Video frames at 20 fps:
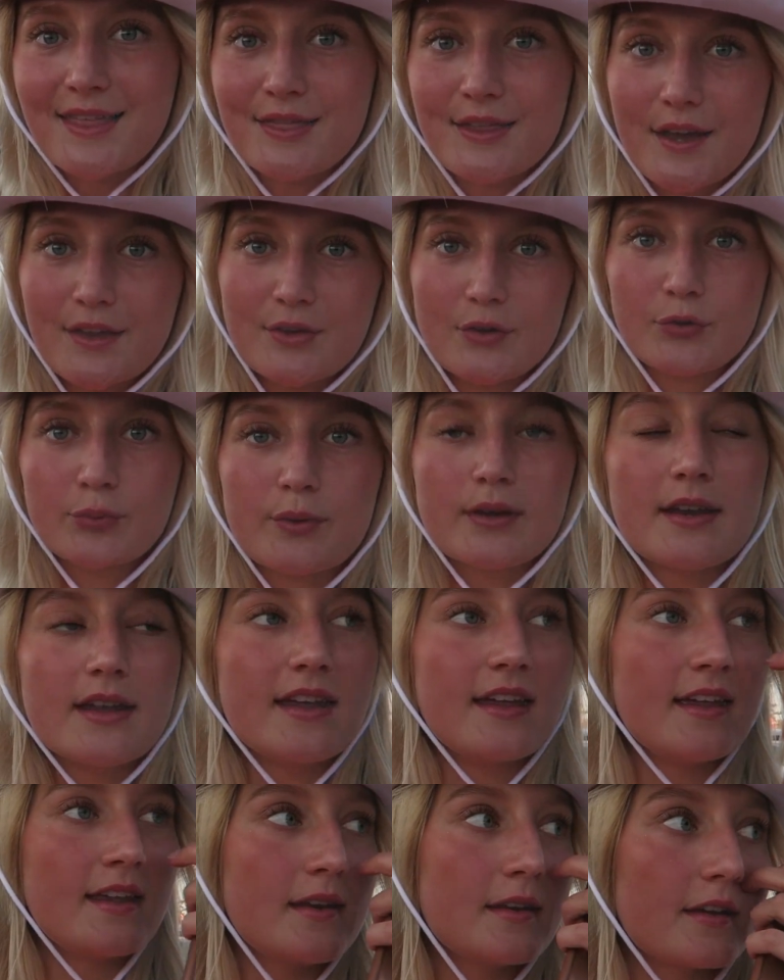The others went
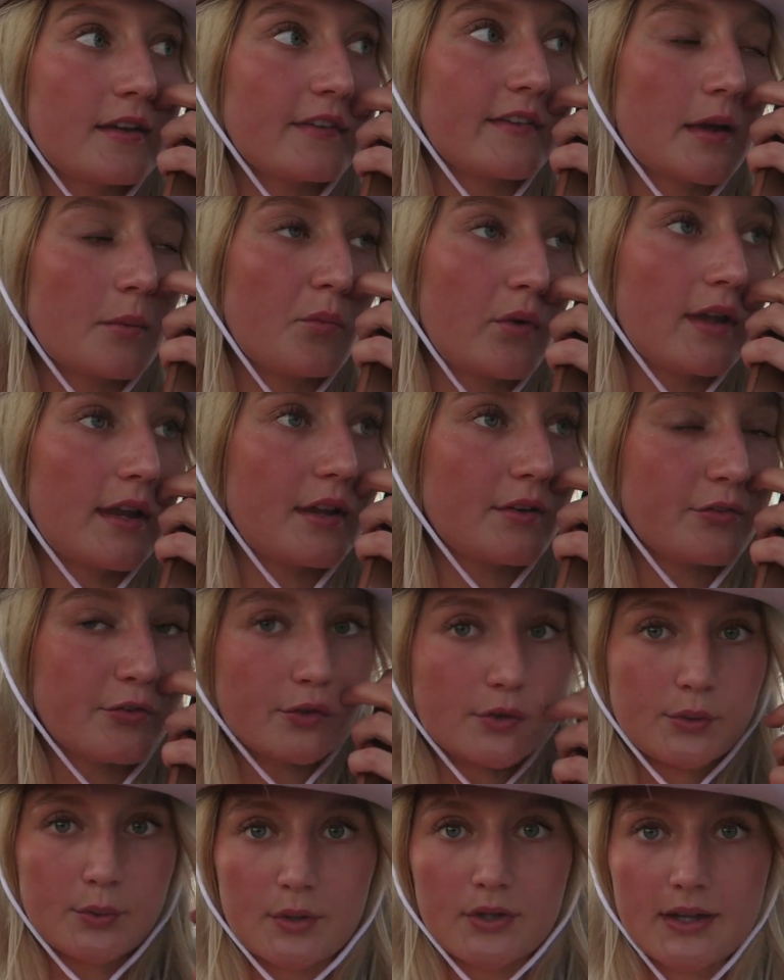in because I'm waiting
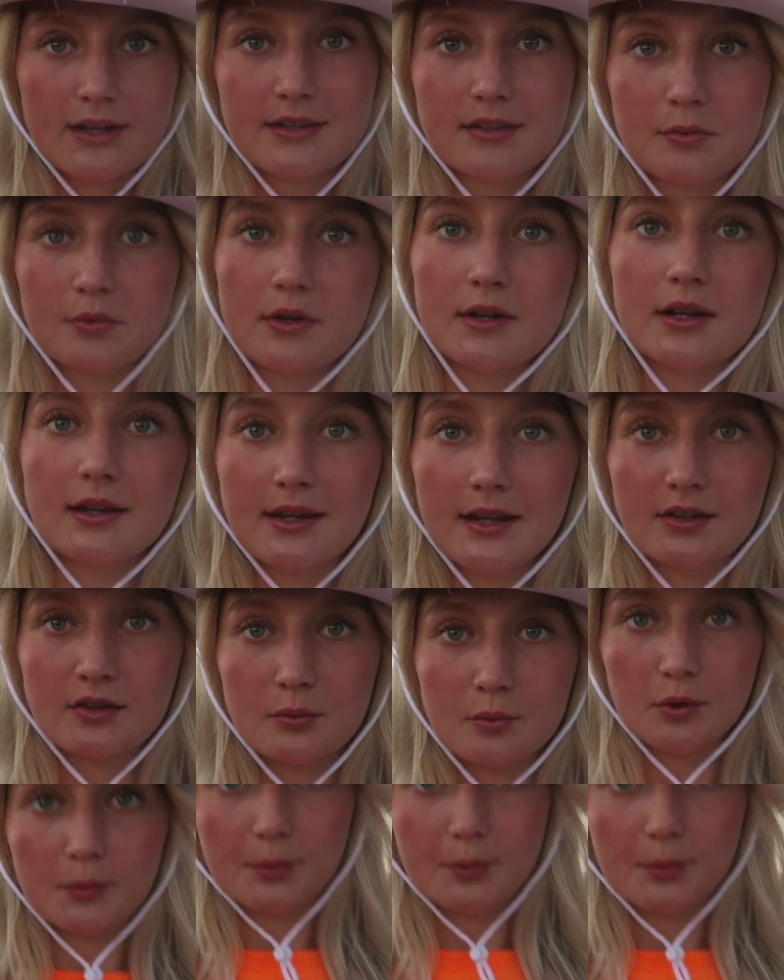for Lucas. We're gonna take some